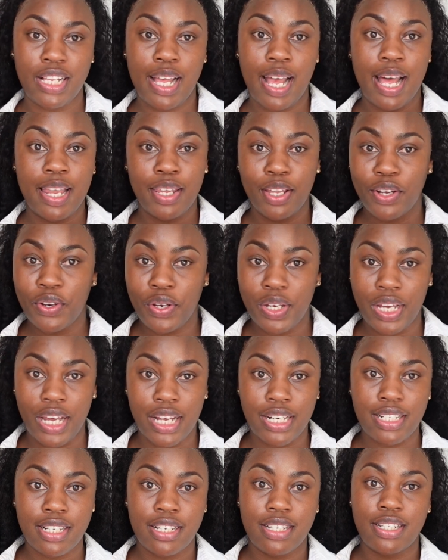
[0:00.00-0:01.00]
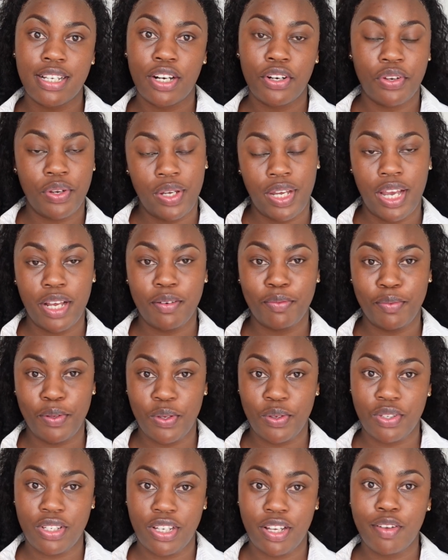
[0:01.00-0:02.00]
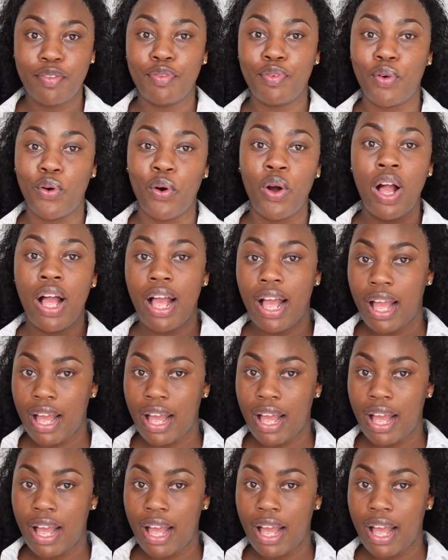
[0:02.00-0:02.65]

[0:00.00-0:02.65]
There are other creators that create music for